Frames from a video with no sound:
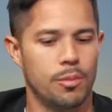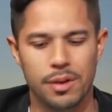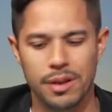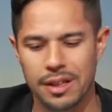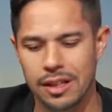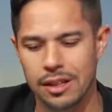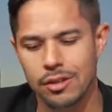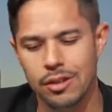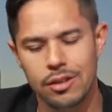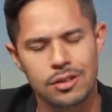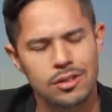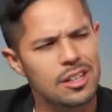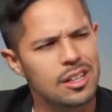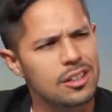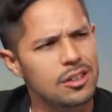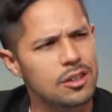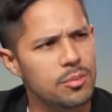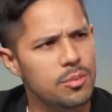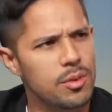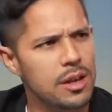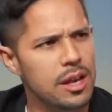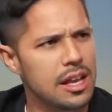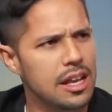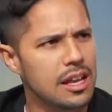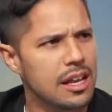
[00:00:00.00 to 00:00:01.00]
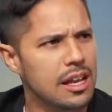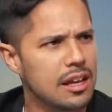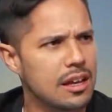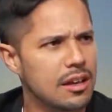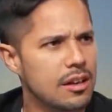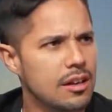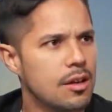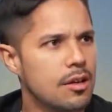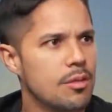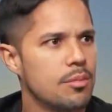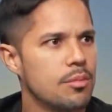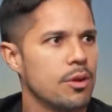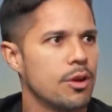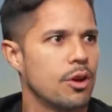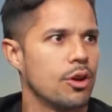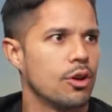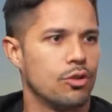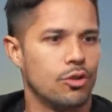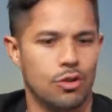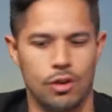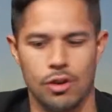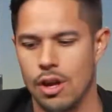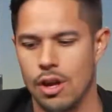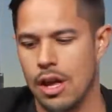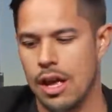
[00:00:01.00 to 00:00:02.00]
But this is just the beginning
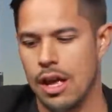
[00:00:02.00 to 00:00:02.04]
because